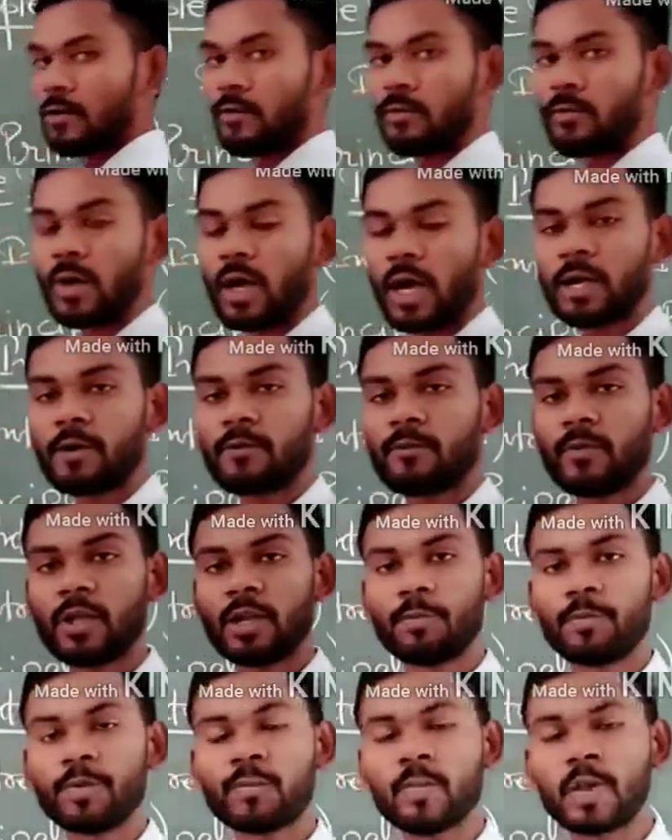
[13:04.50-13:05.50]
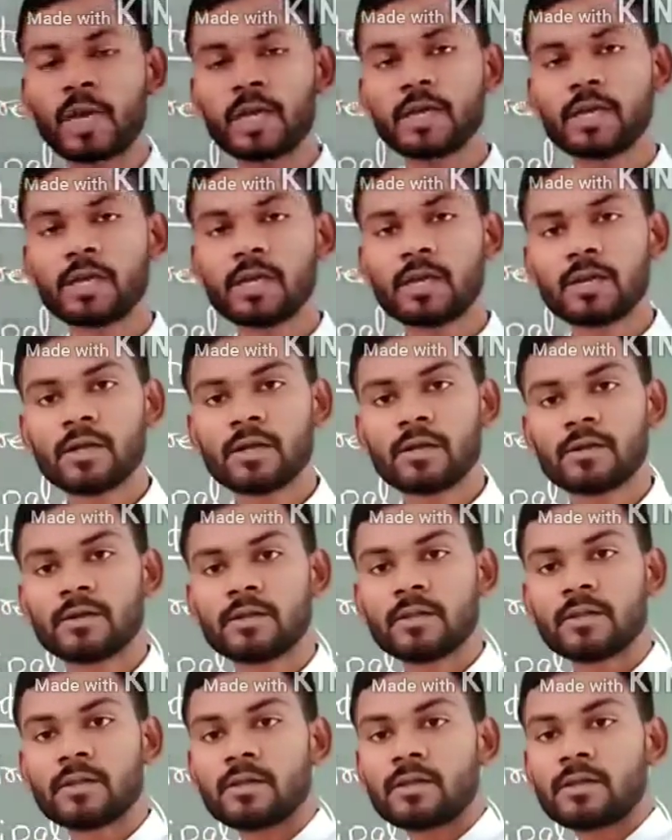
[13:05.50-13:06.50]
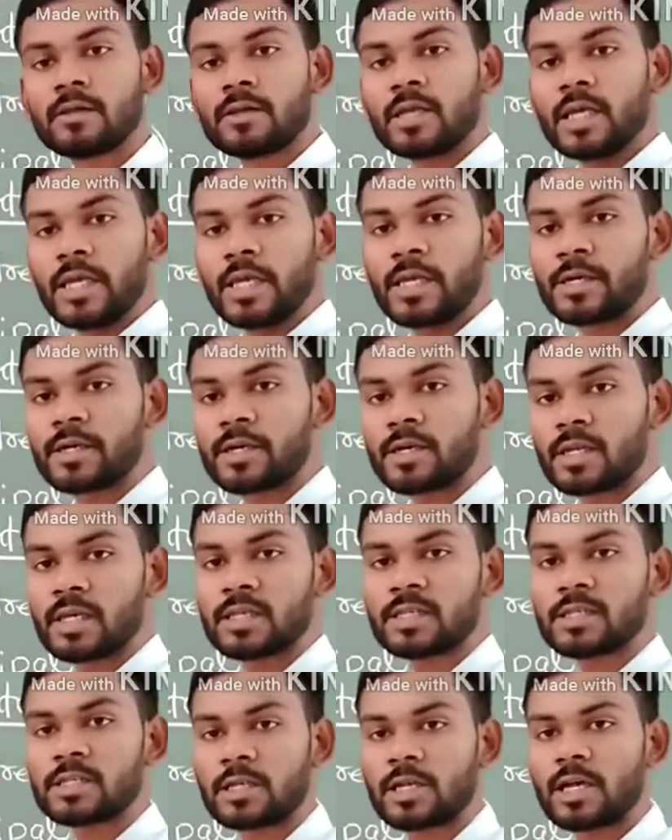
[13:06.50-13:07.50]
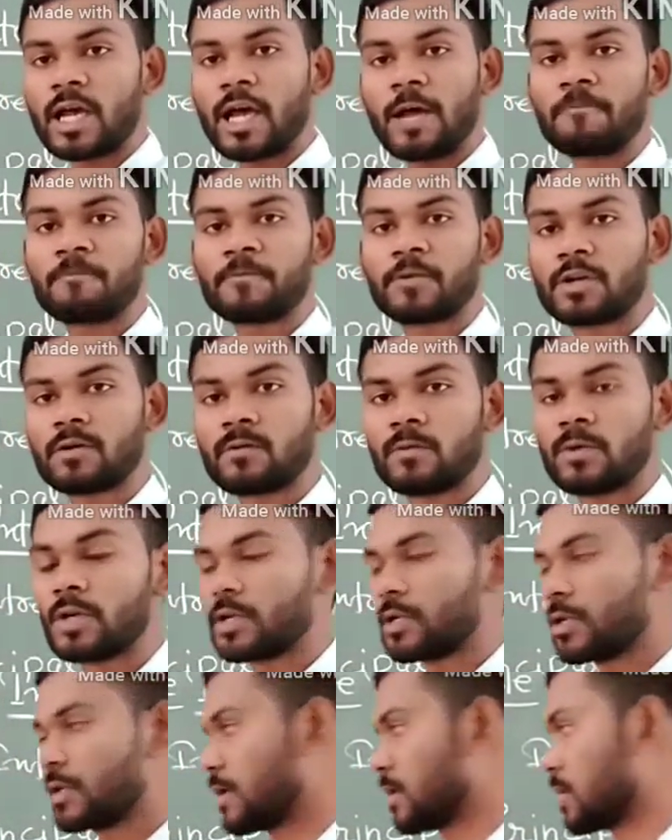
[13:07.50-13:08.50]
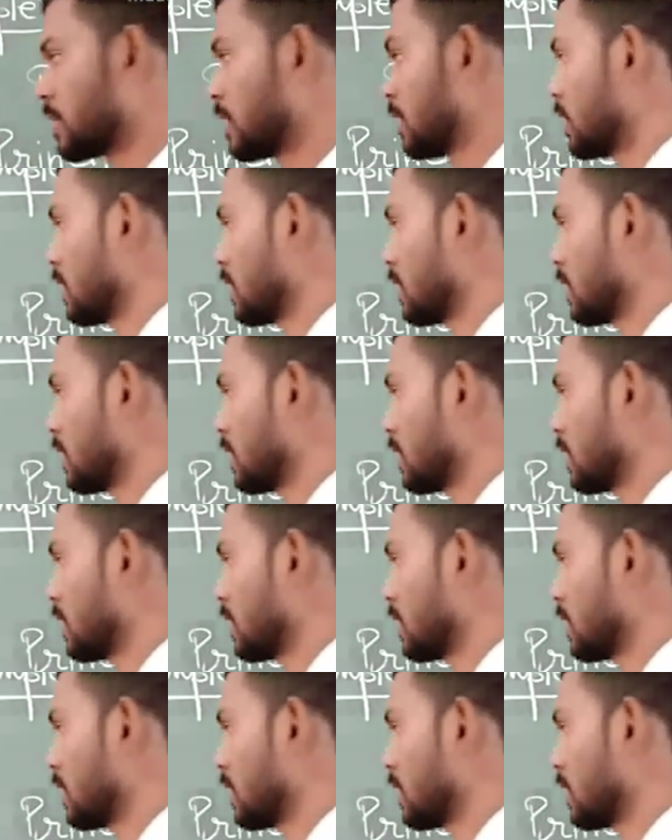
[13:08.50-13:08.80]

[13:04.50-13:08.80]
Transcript: what will be my interest after 1 year,